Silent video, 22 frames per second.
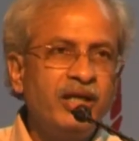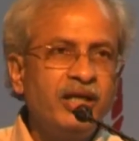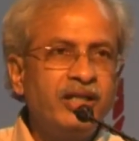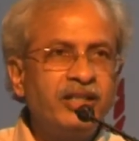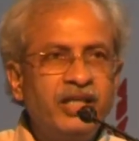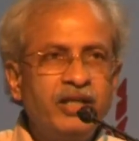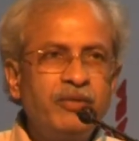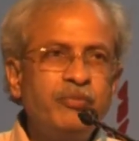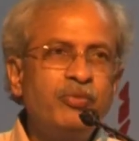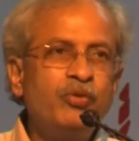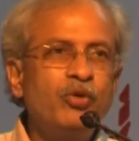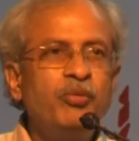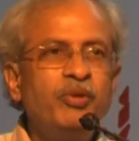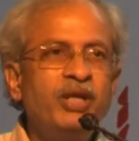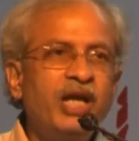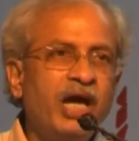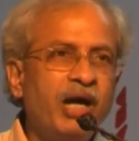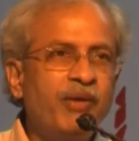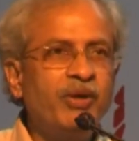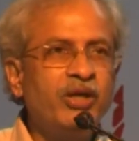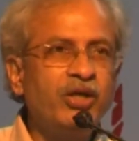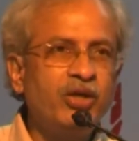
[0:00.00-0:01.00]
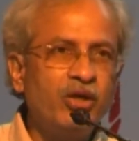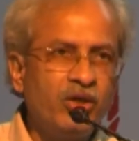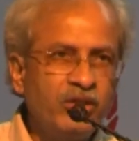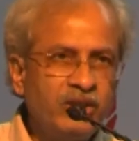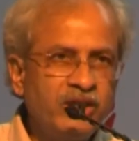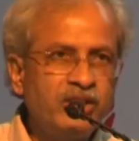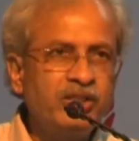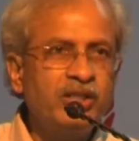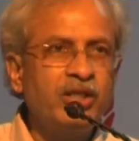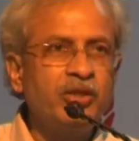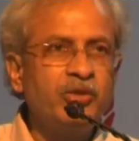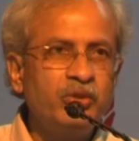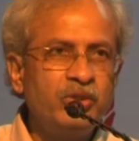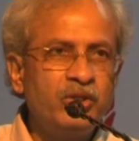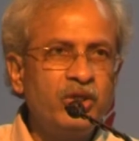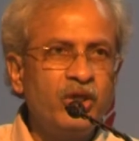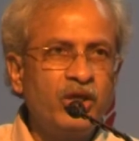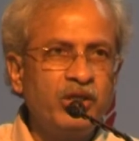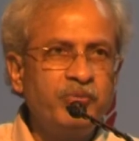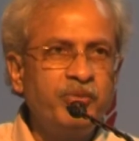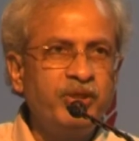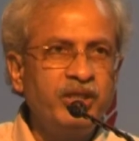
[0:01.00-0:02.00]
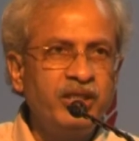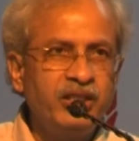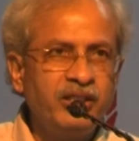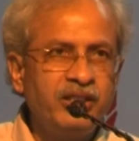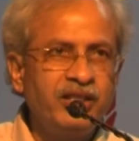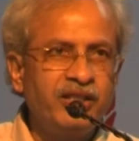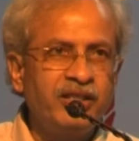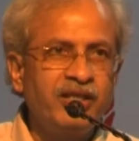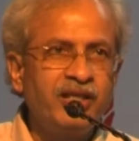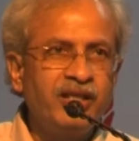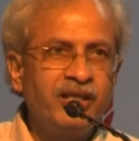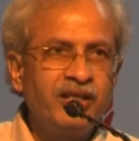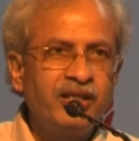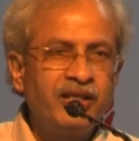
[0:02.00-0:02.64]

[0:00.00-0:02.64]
then probably our cognition would not be needed.